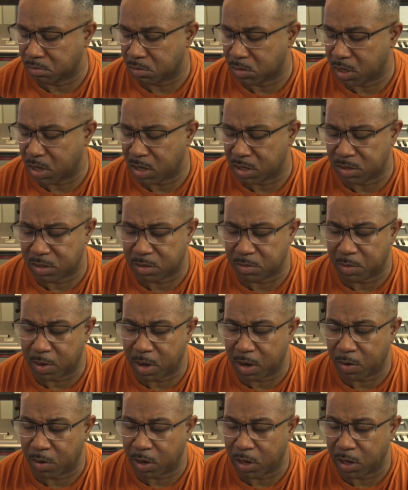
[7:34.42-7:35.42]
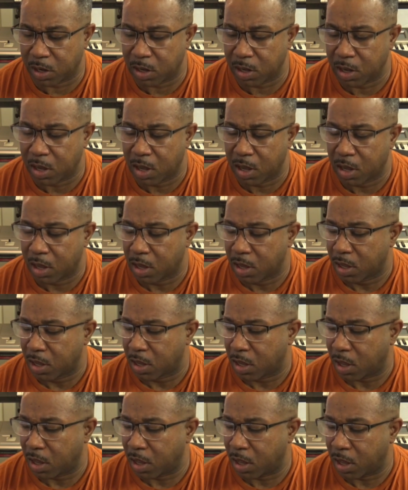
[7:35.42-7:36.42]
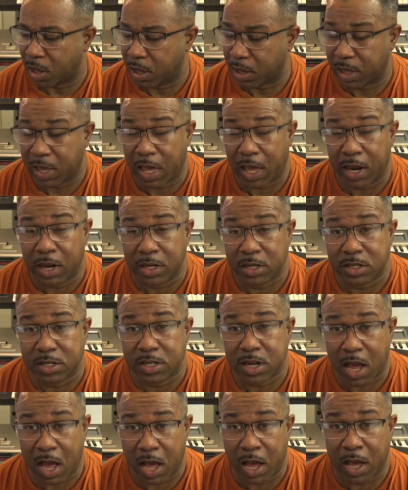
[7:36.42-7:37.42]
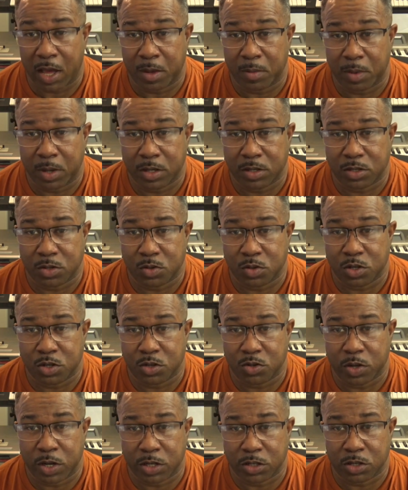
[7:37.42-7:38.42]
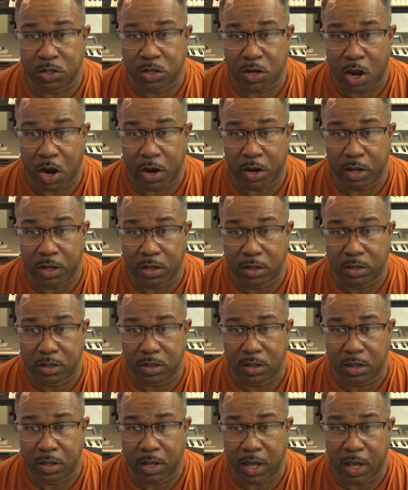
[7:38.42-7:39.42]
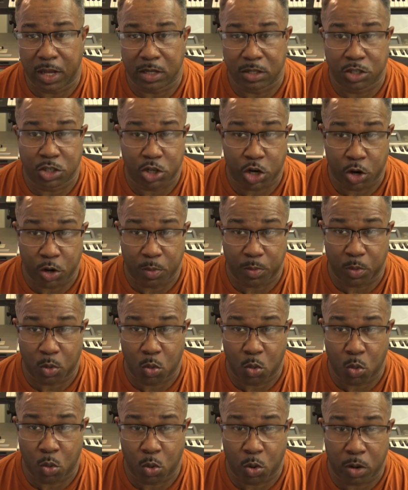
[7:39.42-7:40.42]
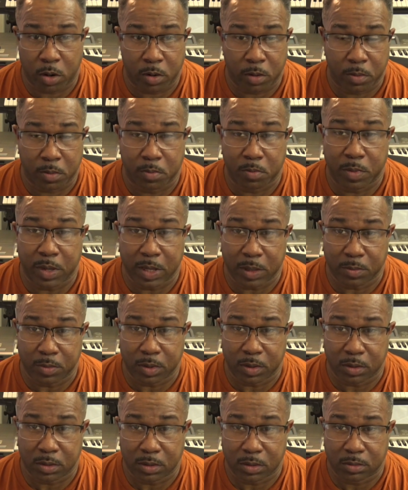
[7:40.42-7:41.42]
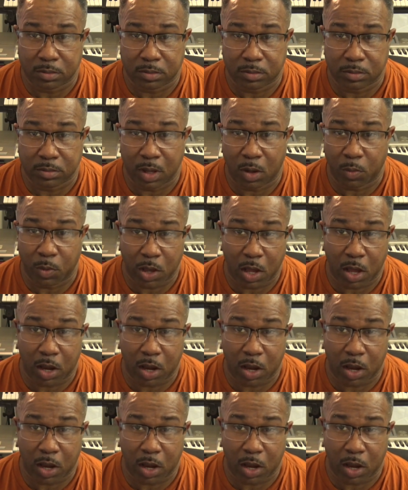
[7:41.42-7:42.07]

customary Canon chime as soon as you hit your target, that chirp or beep that we